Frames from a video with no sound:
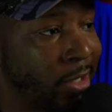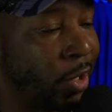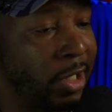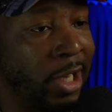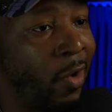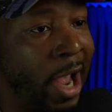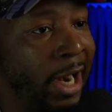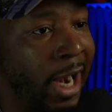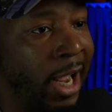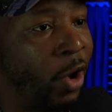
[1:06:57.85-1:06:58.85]
So don't
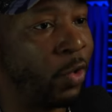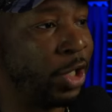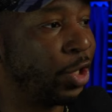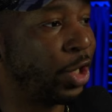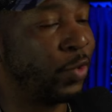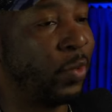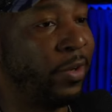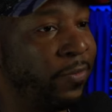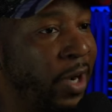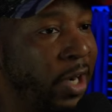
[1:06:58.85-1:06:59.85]
act like, oh, just cause
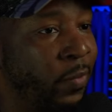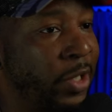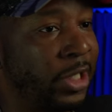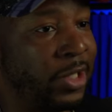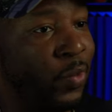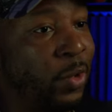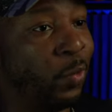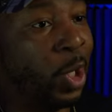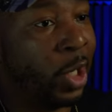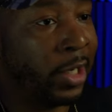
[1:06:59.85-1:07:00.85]
we fuck, we just
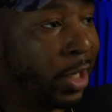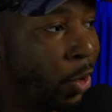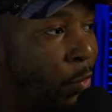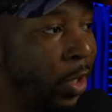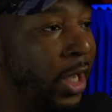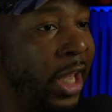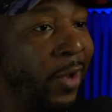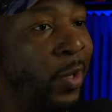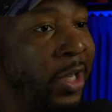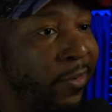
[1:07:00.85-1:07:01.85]
we won. No.
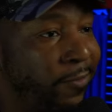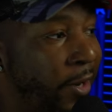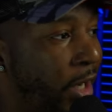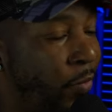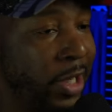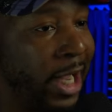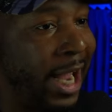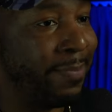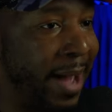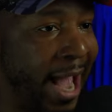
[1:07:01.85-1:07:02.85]
If we can fuck and we
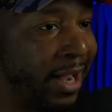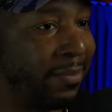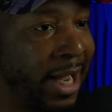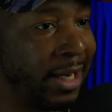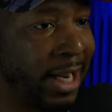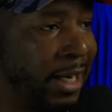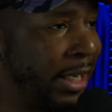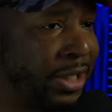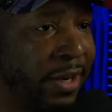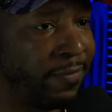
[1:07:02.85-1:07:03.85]
can't bag them like that, that